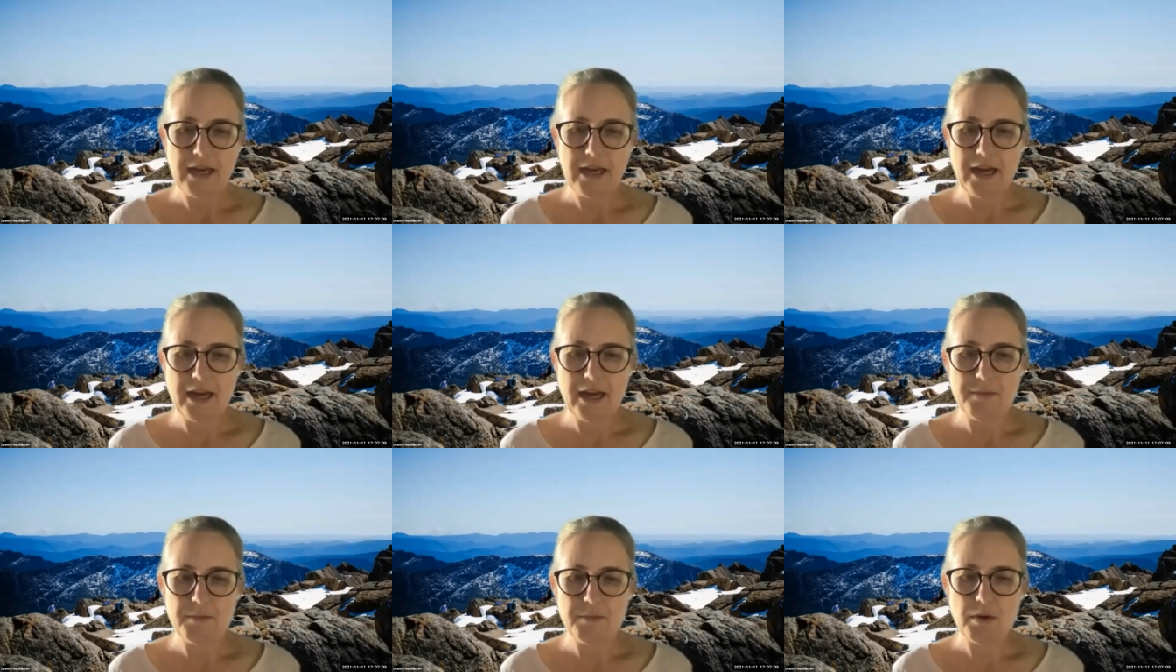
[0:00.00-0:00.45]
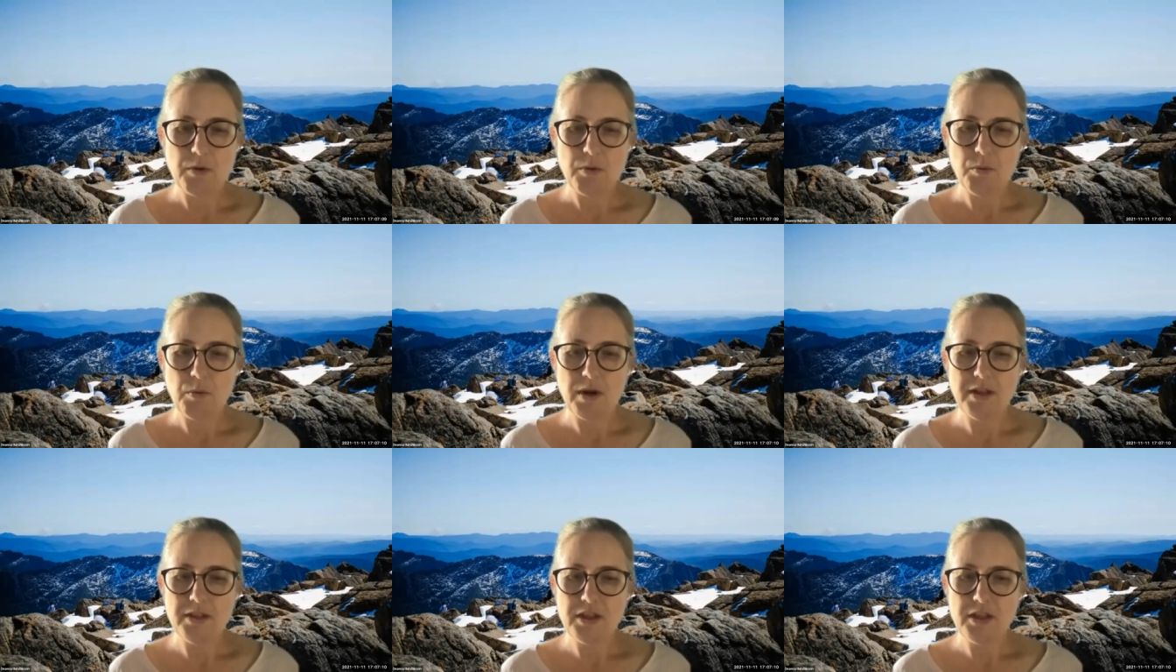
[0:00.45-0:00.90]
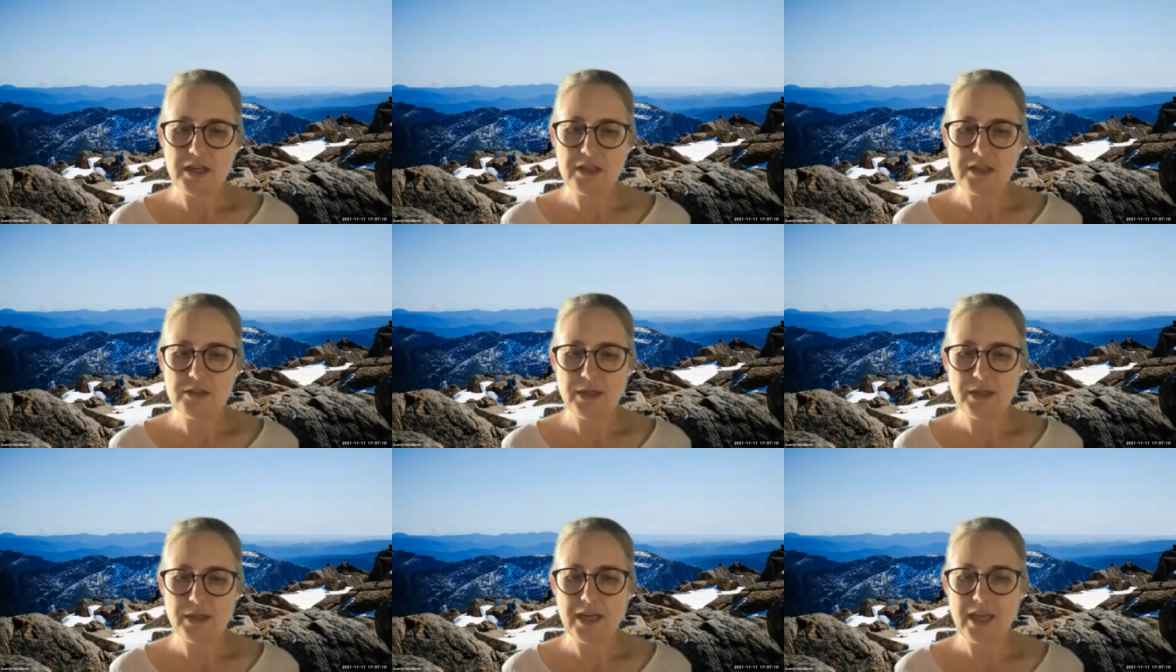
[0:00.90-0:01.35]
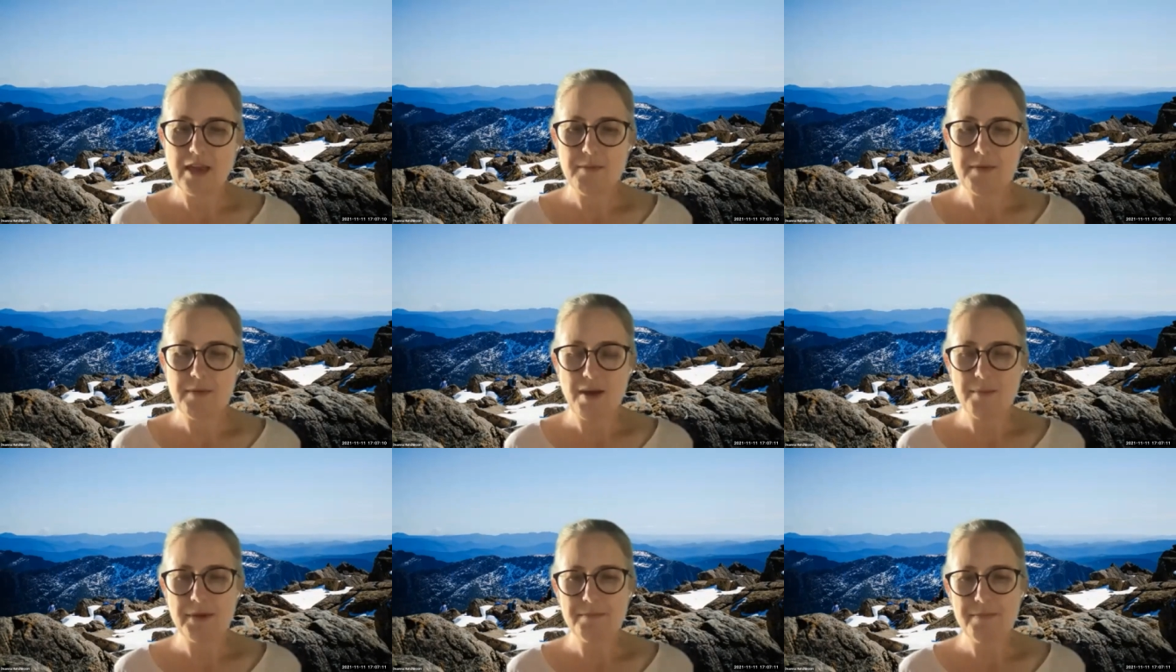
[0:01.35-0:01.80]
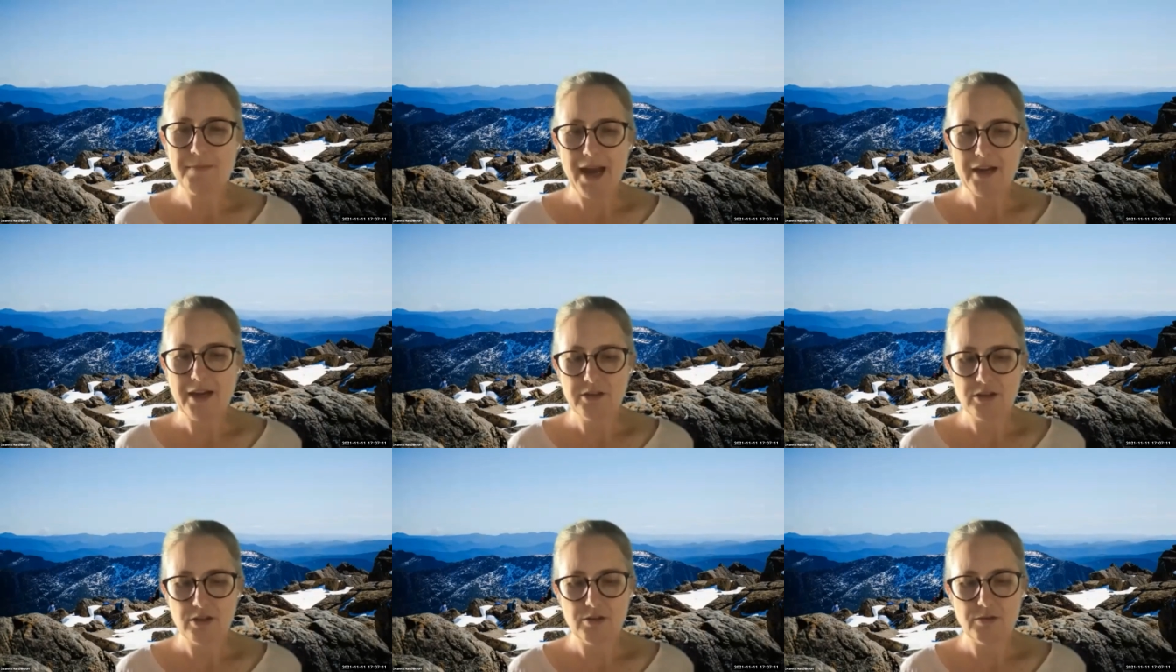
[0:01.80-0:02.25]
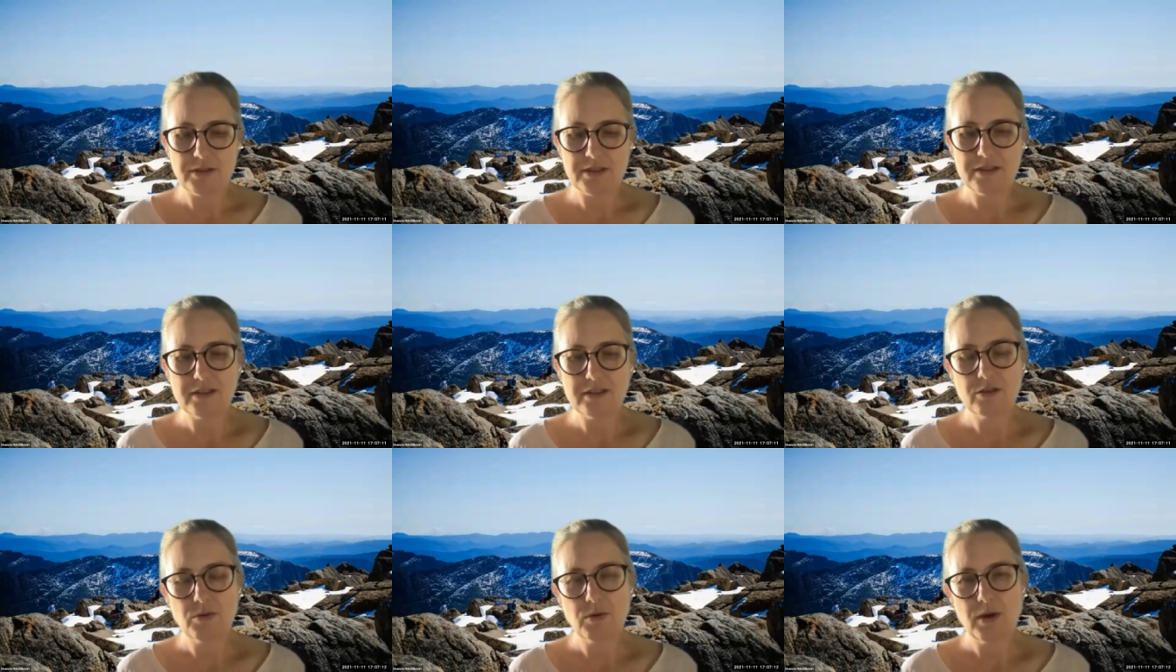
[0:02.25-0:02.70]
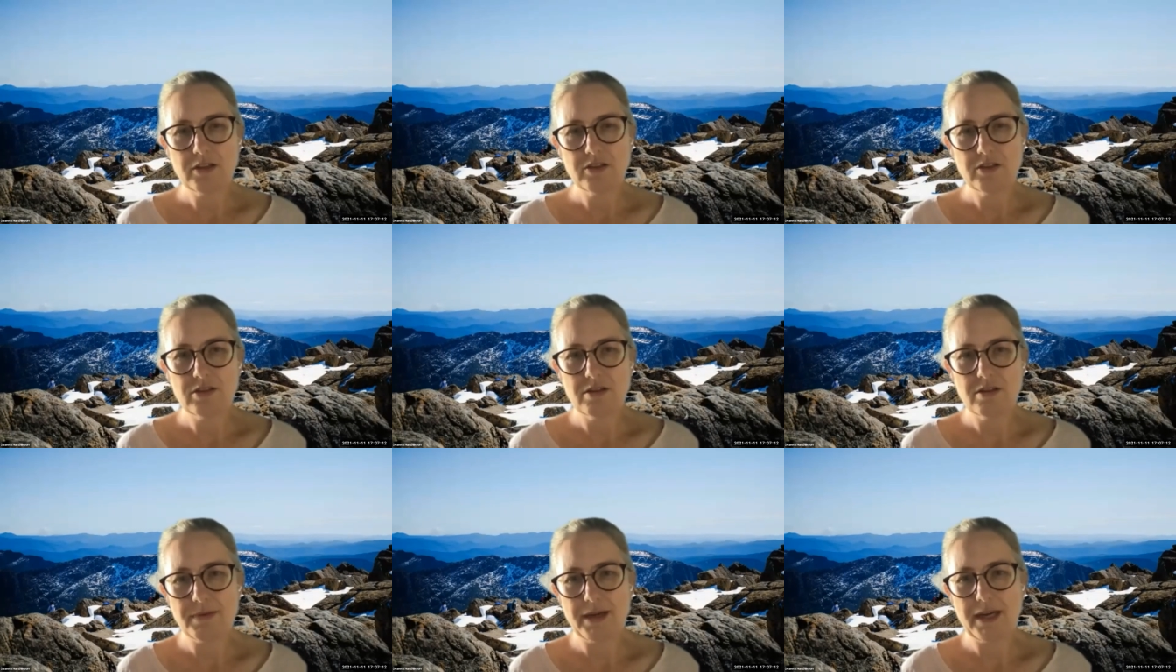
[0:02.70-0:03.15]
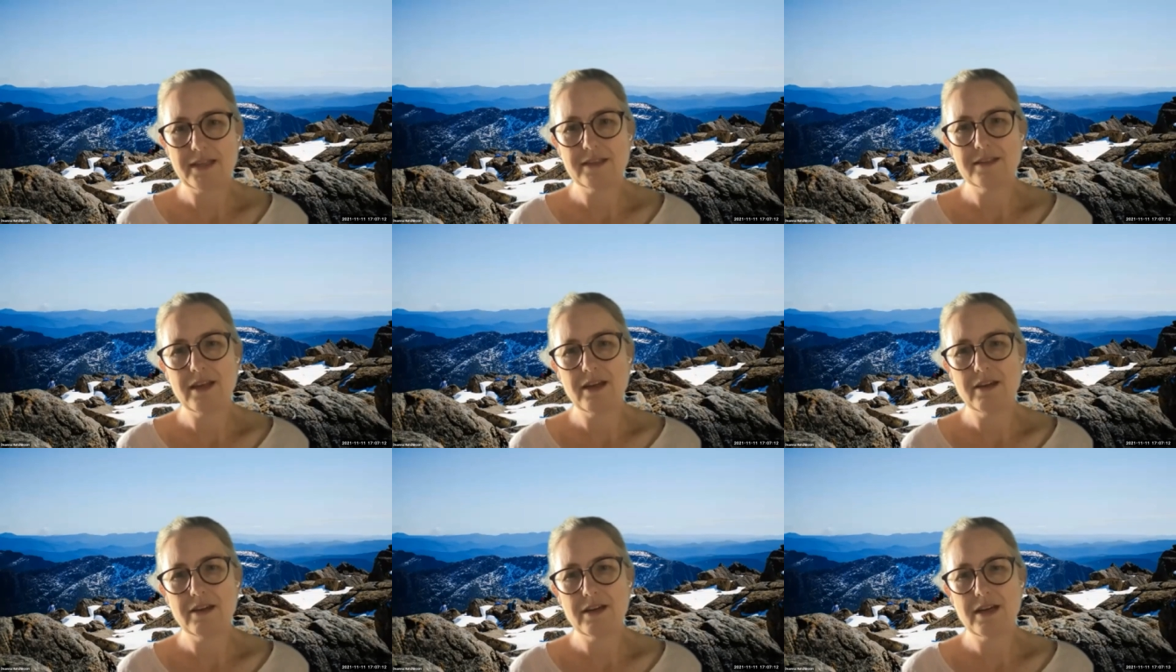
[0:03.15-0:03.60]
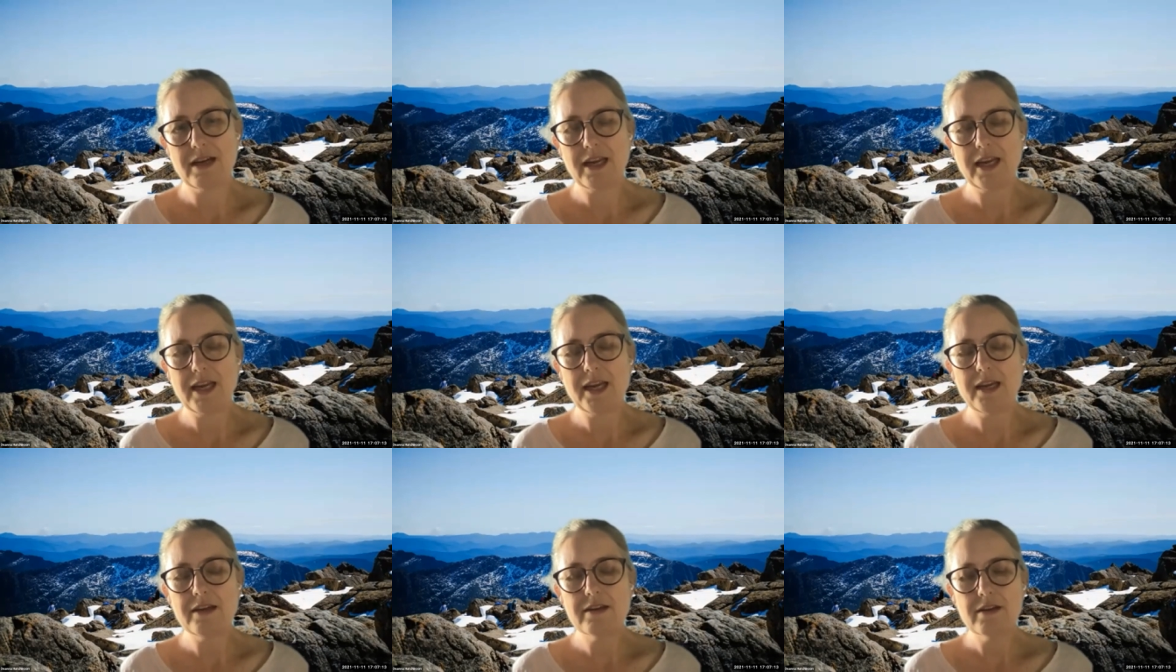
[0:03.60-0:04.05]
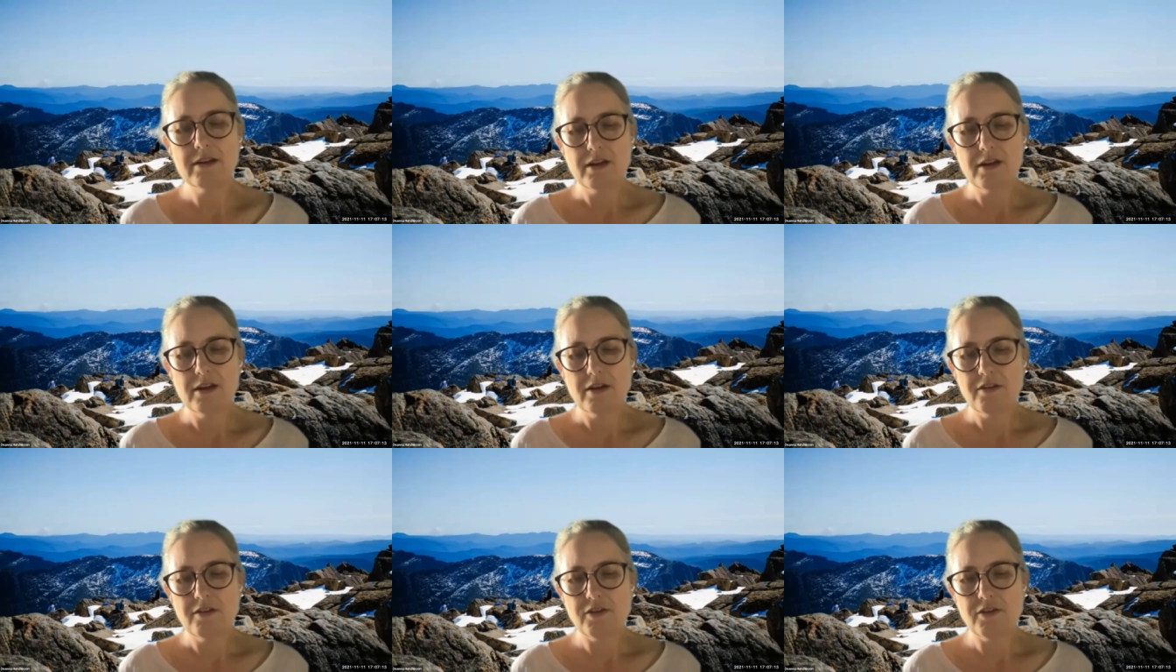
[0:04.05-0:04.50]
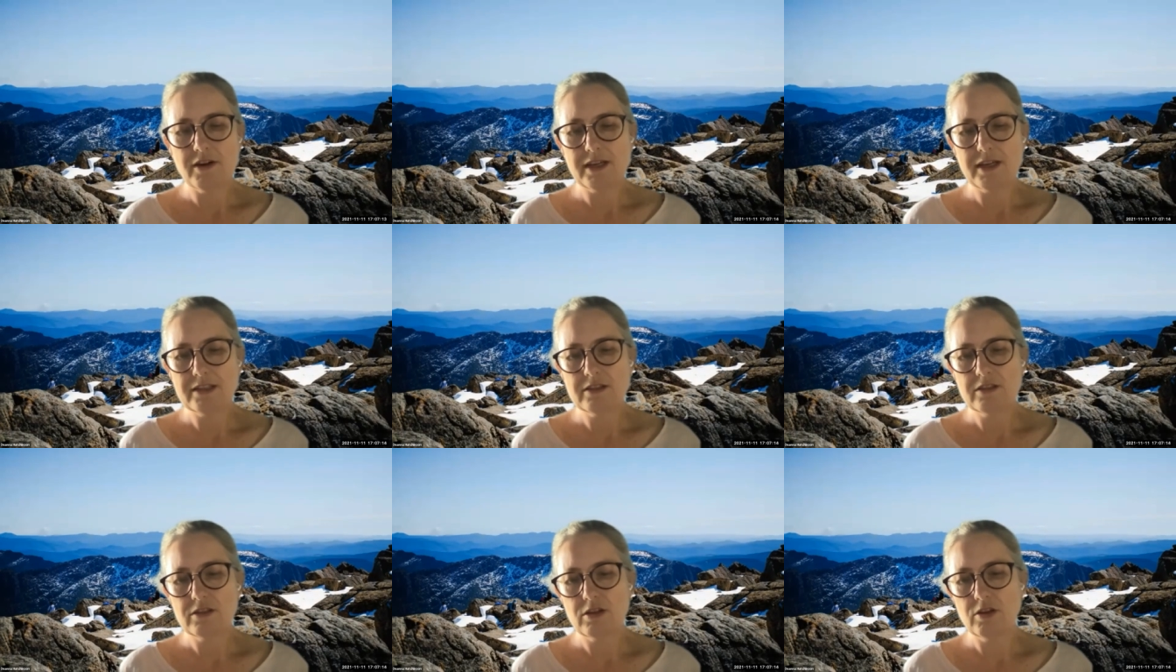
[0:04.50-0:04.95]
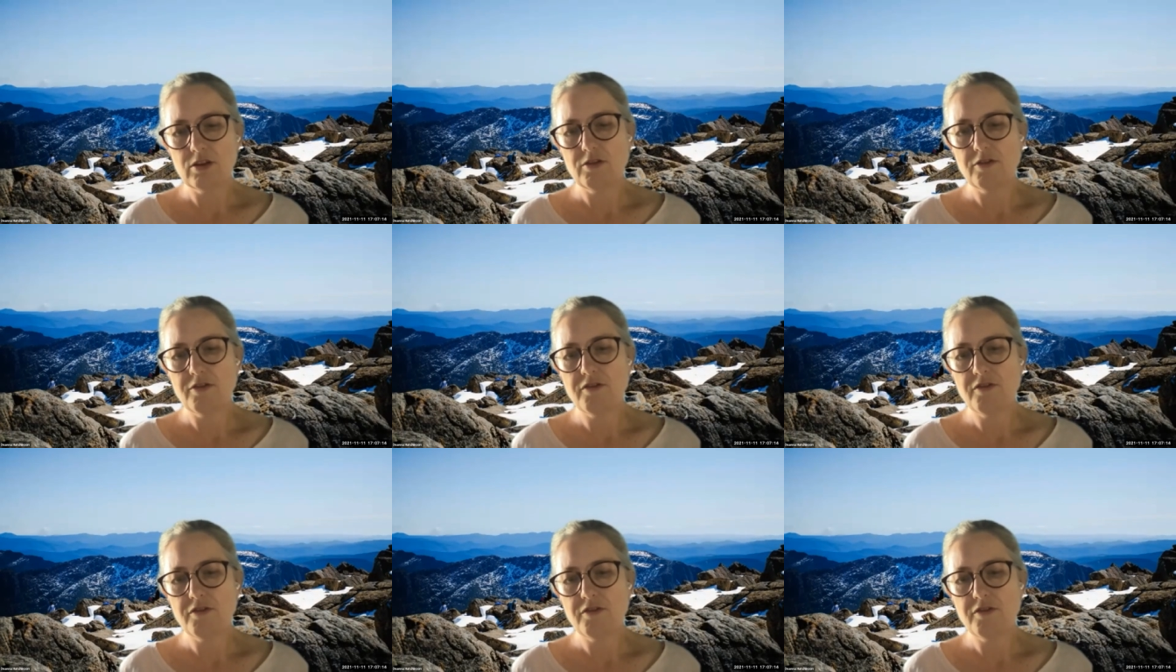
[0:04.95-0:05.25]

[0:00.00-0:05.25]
um, one of the things we keep coming back to is this question about is there a need for us to